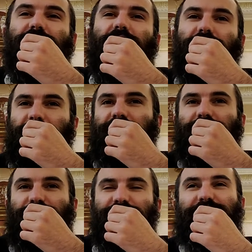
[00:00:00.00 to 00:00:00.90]
Yes,
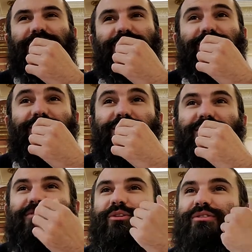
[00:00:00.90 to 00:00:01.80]
of course I deserved it.
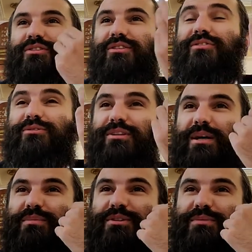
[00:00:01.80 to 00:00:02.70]
If I wouldn't deserve it, it would
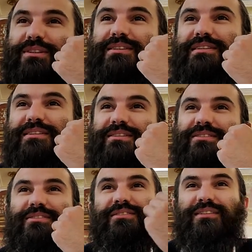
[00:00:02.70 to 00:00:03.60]
happen to me.
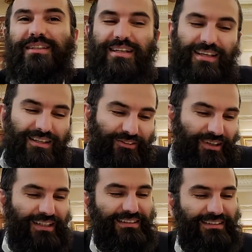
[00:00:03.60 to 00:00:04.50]

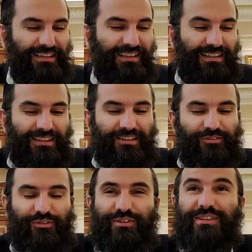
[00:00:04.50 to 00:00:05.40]
Right?
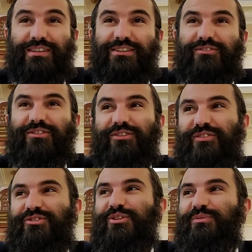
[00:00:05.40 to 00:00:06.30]
Of course I deserved it. If
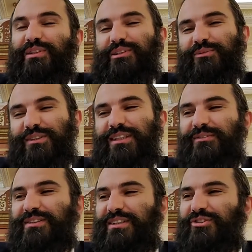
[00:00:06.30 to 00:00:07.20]
Hashem did it to me, then it
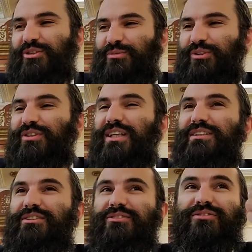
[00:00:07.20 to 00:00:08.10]
means Hashem saw that I
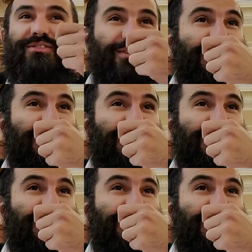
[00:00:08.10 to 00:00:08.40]
deserved it.